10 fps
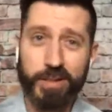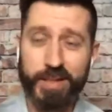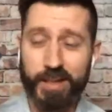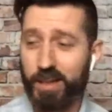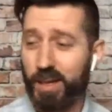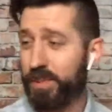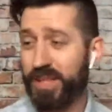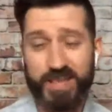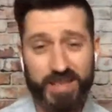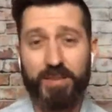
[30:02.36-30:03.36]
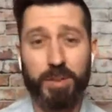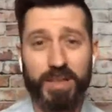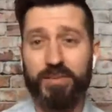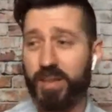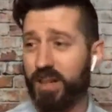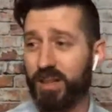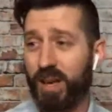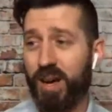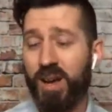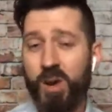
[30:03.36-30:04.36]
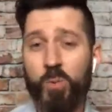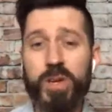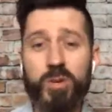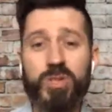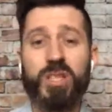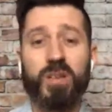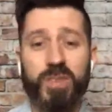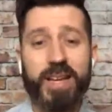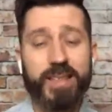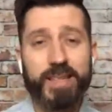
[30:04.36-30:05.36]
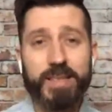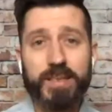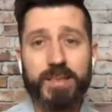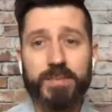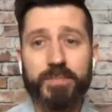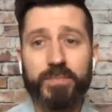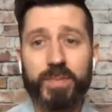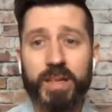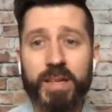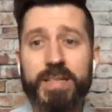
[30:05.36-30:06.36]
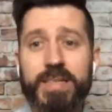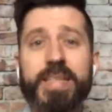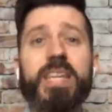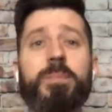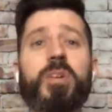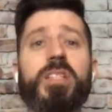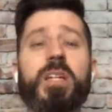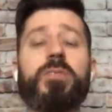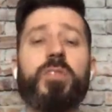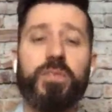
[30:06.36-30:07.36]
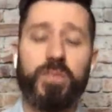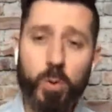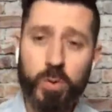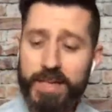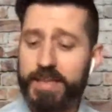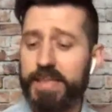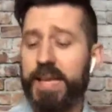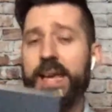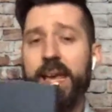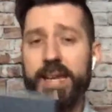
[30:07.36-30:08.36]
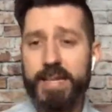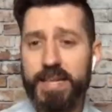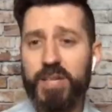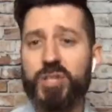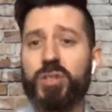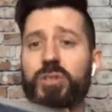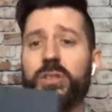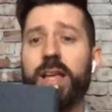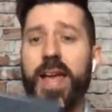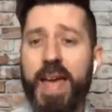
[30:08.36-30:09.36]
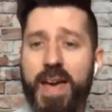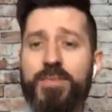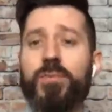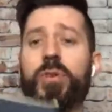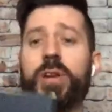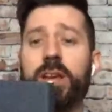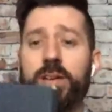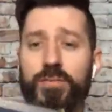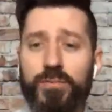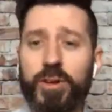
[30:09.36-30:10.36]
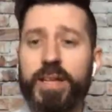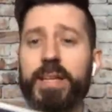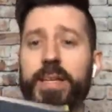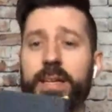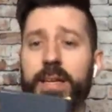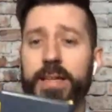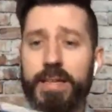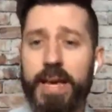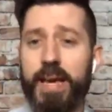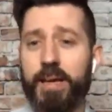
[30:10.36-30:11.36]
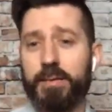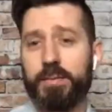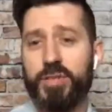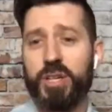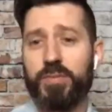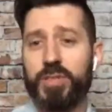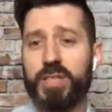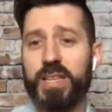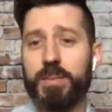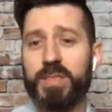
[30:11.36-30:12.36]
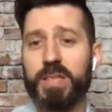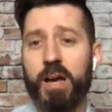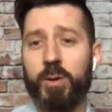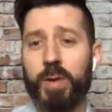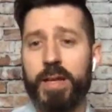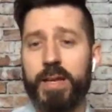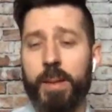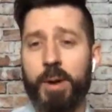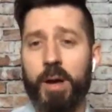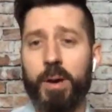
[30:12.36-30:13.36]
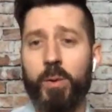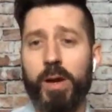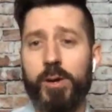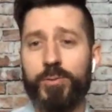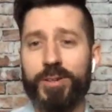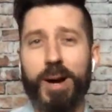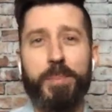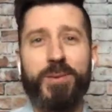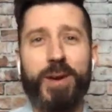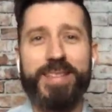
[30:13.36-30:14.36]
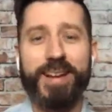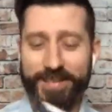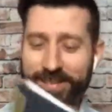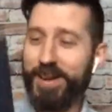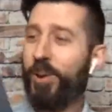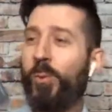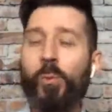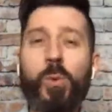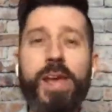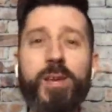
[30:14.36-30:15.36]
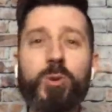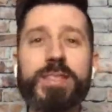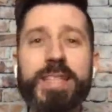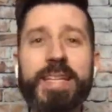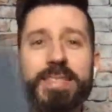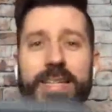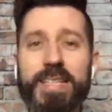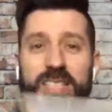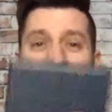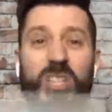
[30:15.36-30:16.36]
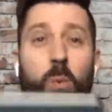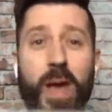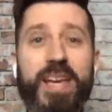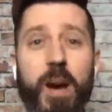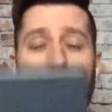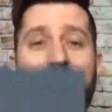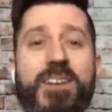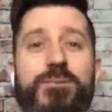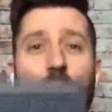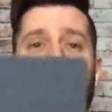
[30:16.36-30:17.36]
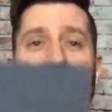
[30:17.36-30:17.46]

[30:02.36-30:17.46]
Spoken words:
this thing a lot, but that's because I believe in it a lot. We use stuff like this to keep ourselves focused and intentional every freaking day. Jennifer's got the Moscato ready. I'm on my way over. I'll be right there. We use things like this to wake up every